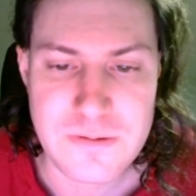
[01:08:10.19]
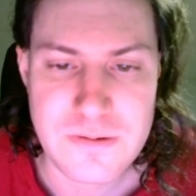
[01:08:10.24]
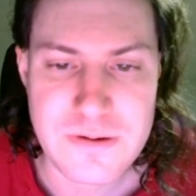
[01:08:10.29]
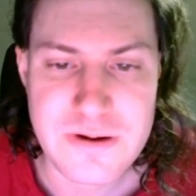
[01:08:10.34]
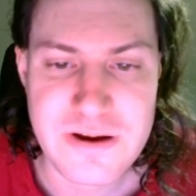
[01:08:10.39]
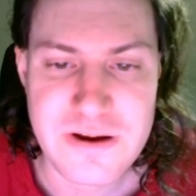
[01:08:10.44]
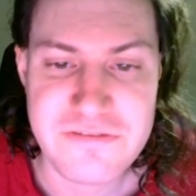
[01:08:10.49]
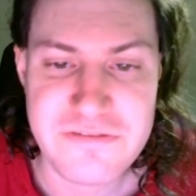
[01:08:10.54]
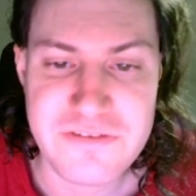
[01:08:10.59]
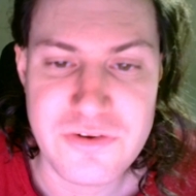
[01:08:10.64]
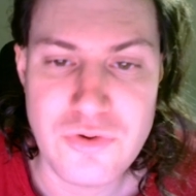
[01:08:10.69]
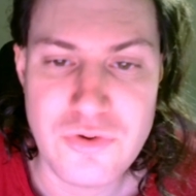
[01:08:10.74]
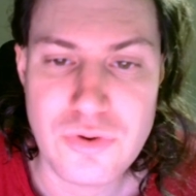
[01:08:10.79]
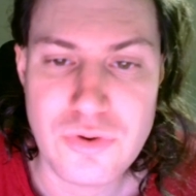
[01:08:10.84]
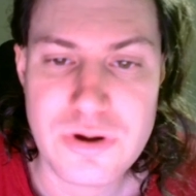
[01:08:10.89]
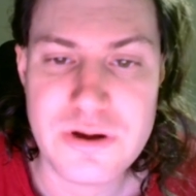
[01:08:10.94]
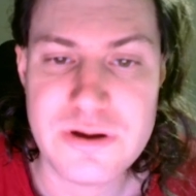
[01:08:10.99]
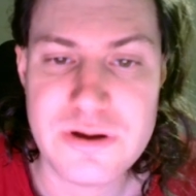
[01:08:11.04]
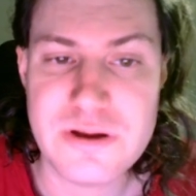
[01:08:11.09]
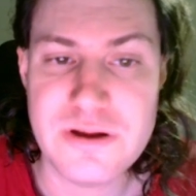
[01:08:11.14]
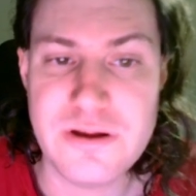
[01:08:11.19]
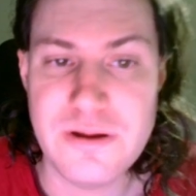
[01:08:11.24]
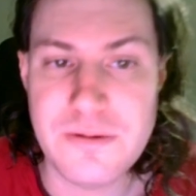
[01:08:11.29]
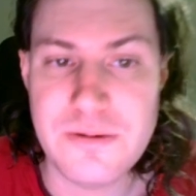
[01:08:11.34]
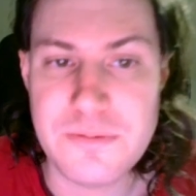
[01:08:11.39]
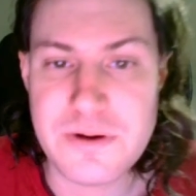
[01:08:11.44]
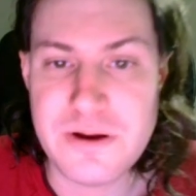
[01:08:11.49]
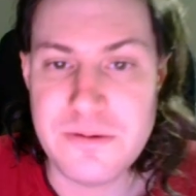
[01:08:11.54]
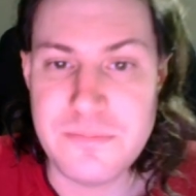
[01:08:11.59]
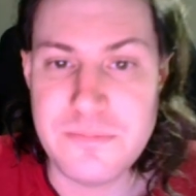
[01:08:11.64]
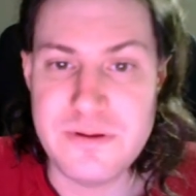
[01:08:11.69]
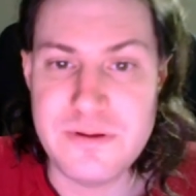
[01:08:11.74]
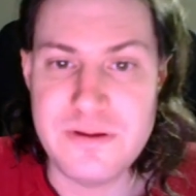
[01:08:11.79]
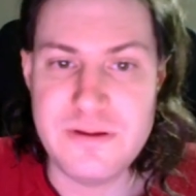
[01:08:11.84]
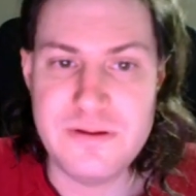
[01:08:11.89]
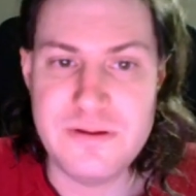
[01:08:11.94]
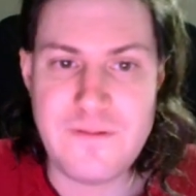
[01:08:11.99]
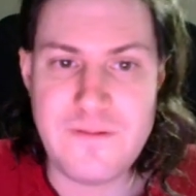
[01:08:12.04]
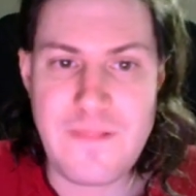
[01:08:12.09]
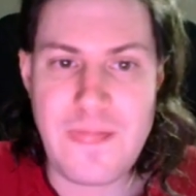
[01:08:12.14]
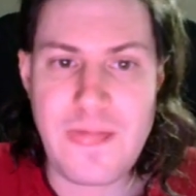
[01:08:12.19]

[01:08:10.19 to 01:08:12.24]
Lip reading: kind of be